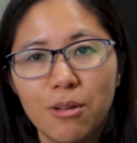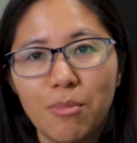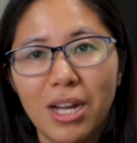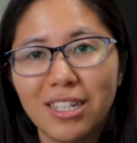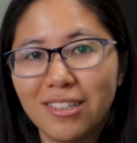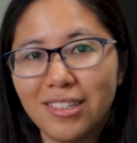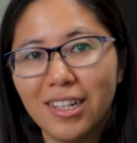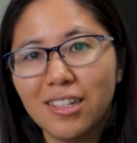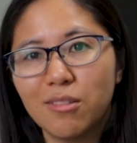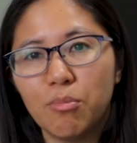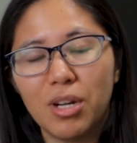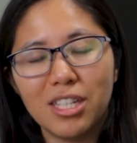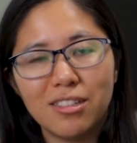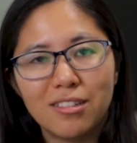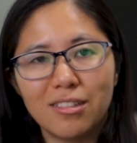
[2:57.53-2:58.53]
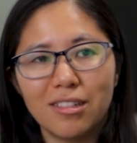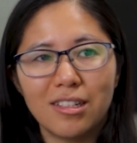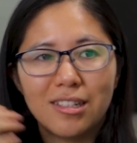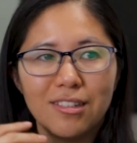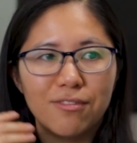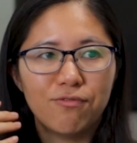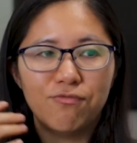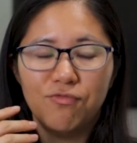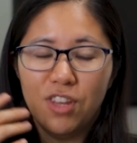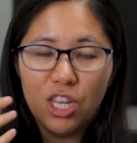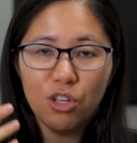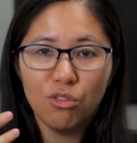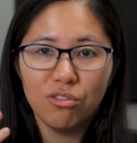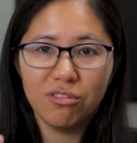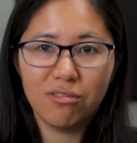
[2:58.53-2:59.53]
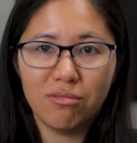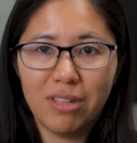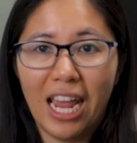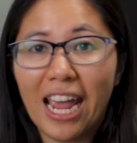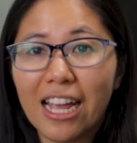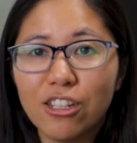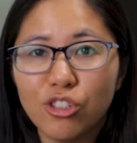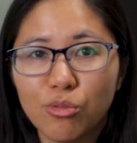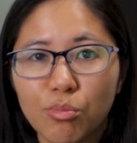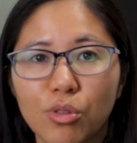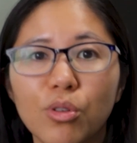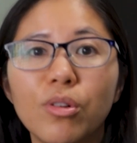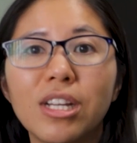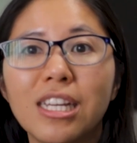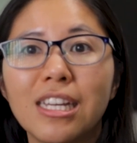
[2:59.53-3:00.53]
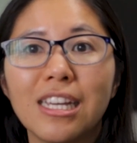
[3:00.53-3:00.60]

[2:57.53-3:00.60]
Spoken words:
But 6 months feels tangible.